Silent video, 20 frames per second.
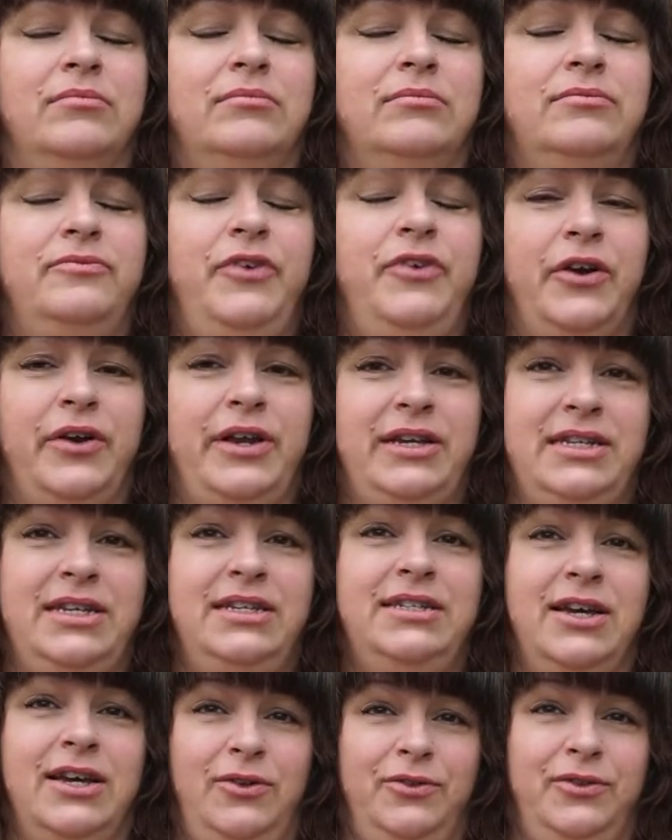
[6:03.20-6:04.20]
very
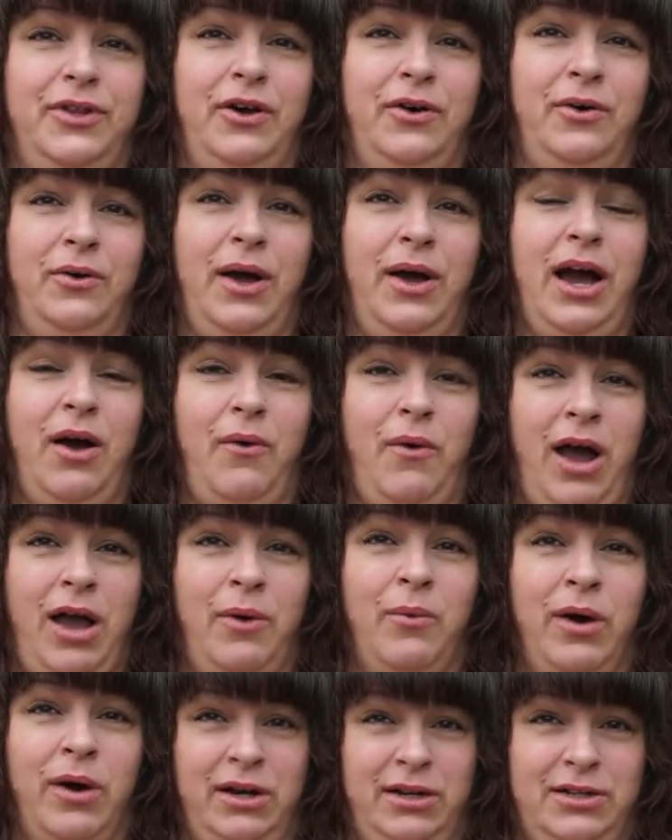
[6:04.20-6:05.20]
detailed though how I
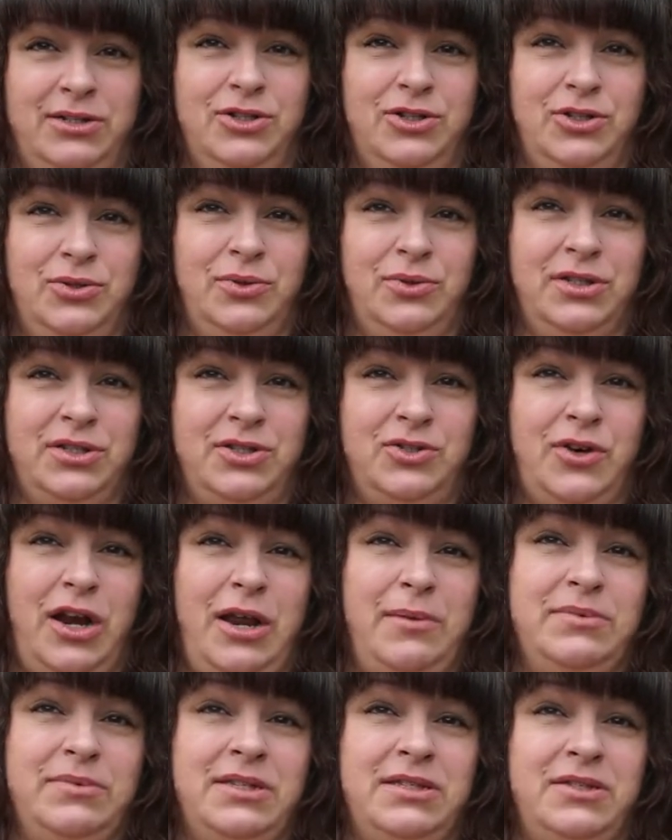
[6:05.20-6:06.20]
wanted to do the
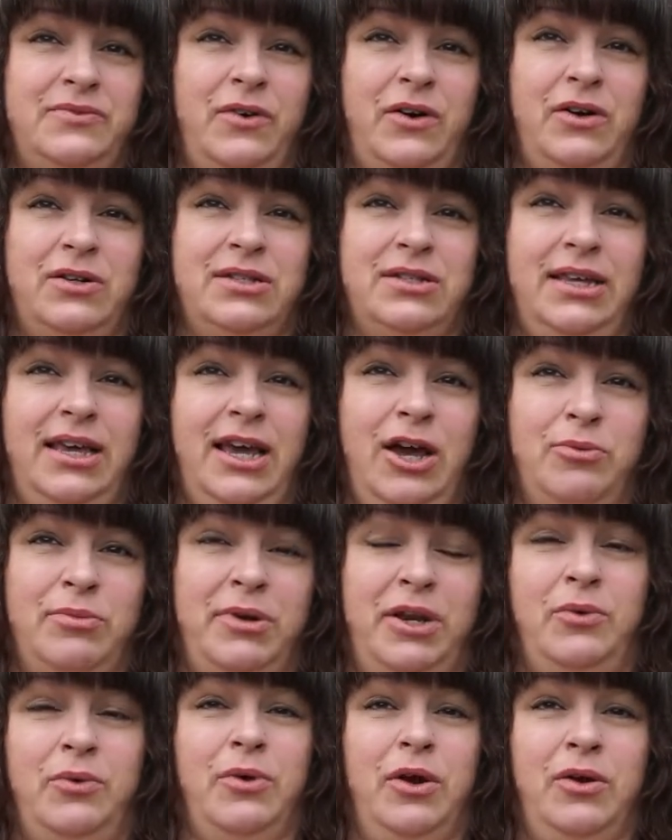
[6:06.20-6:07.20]
stripes as far as like how
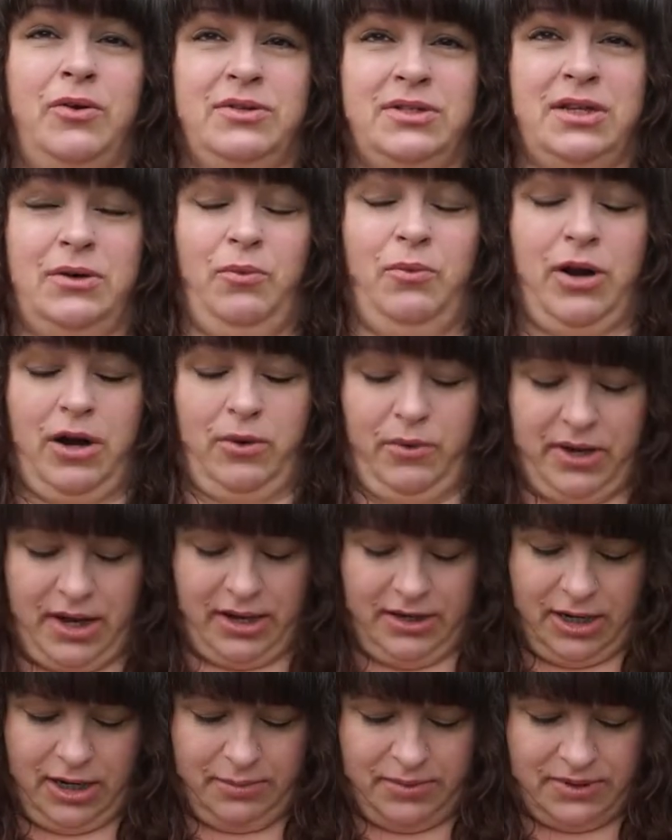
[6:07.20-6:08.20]
many rows and where it would
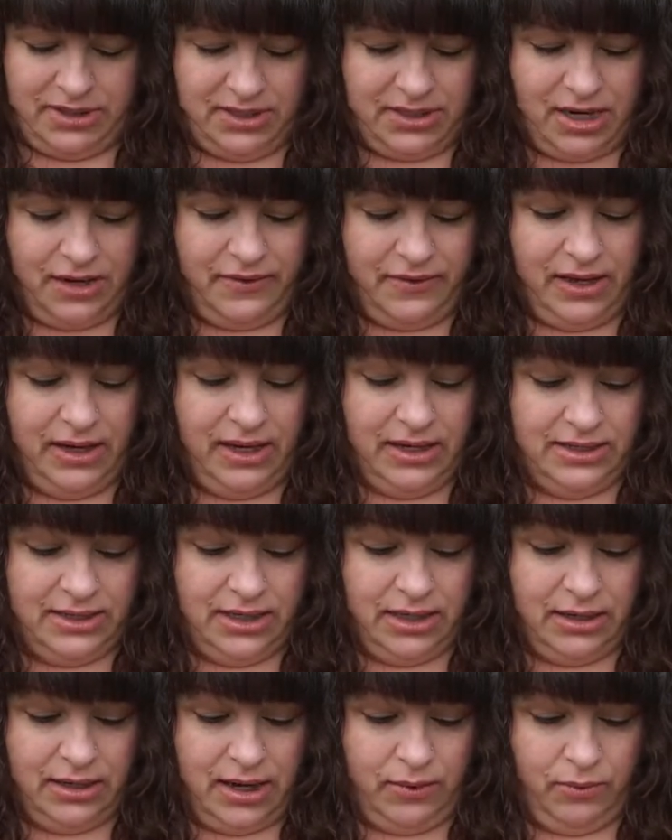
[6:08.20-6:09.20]
end up and stuff. And it
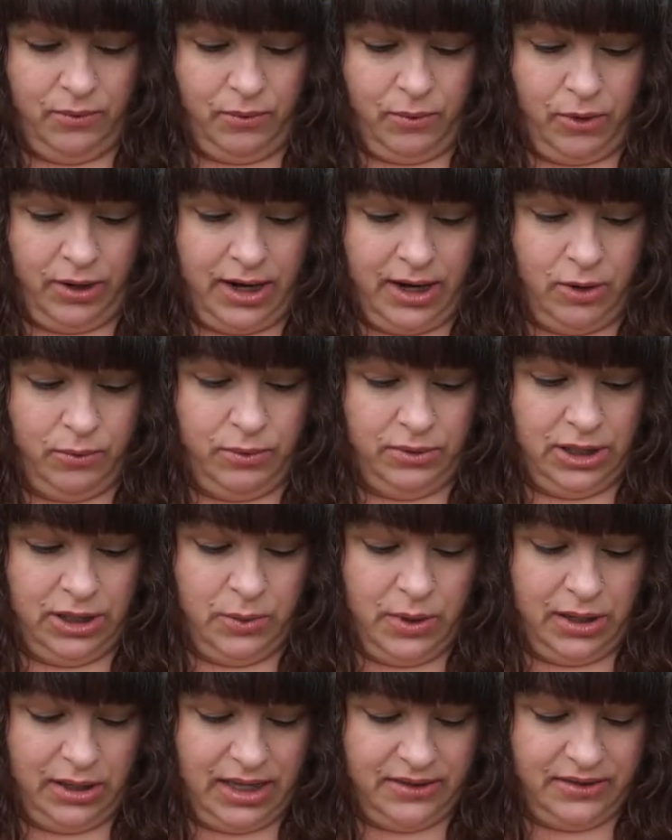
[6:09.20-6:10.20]
did work out really
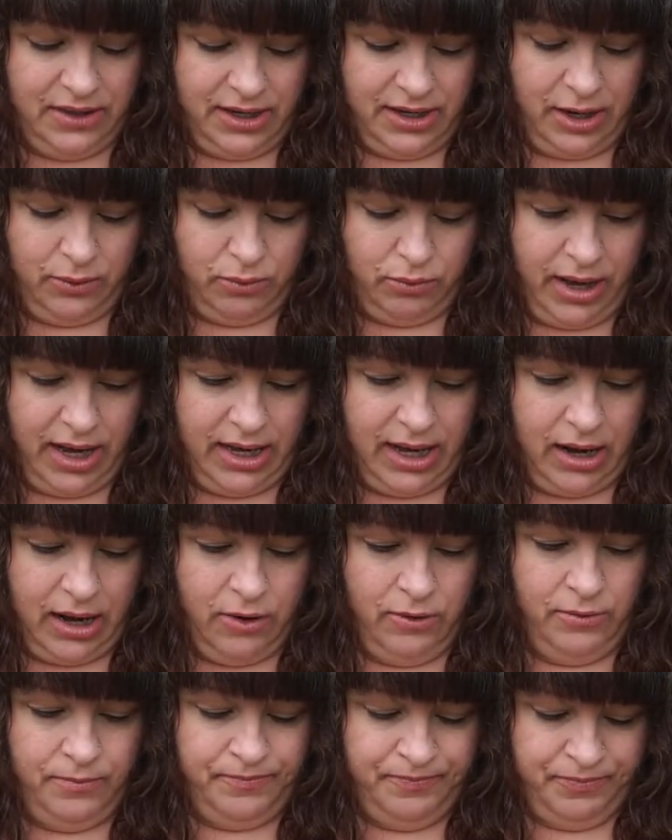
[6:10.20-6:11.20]
well. I think I ran
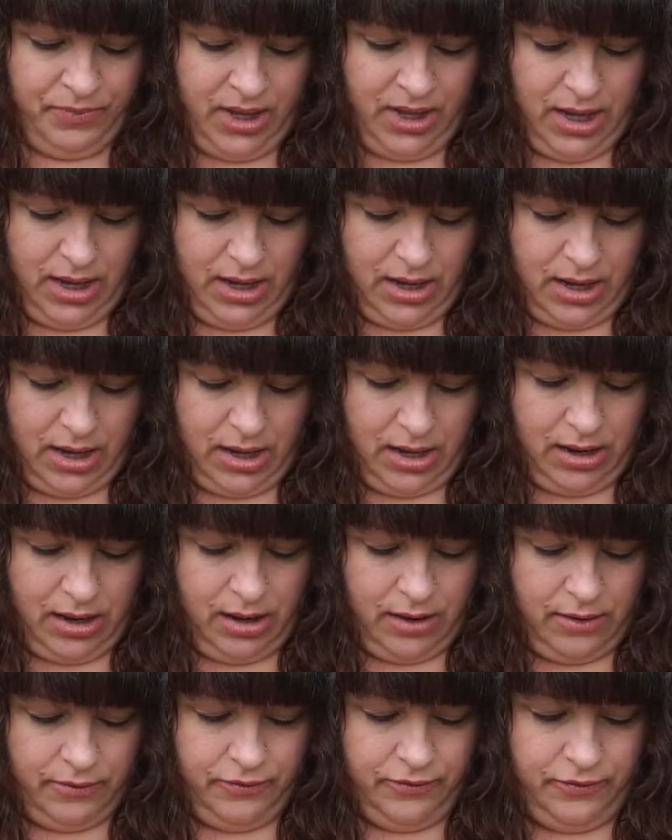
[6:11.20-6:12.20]
out
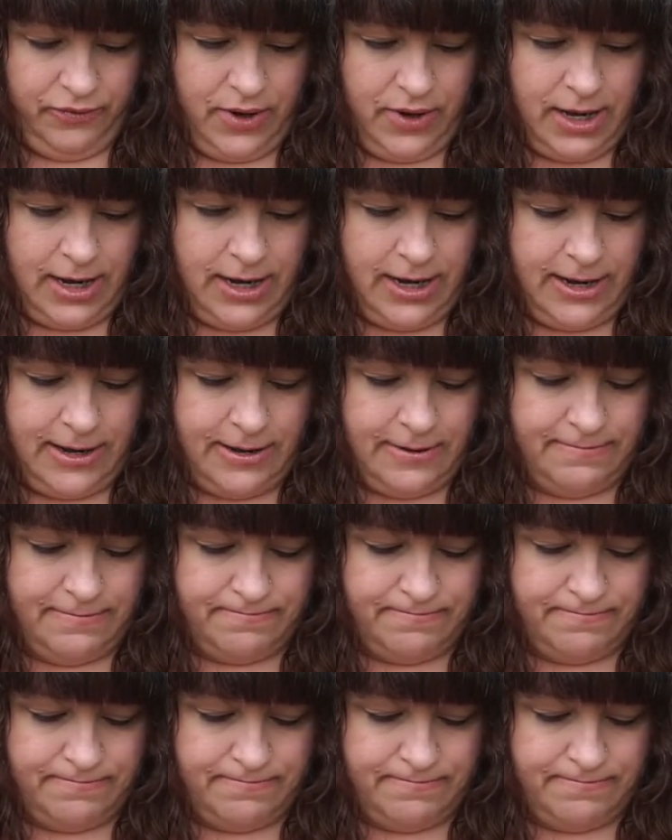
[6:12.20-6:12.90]
of I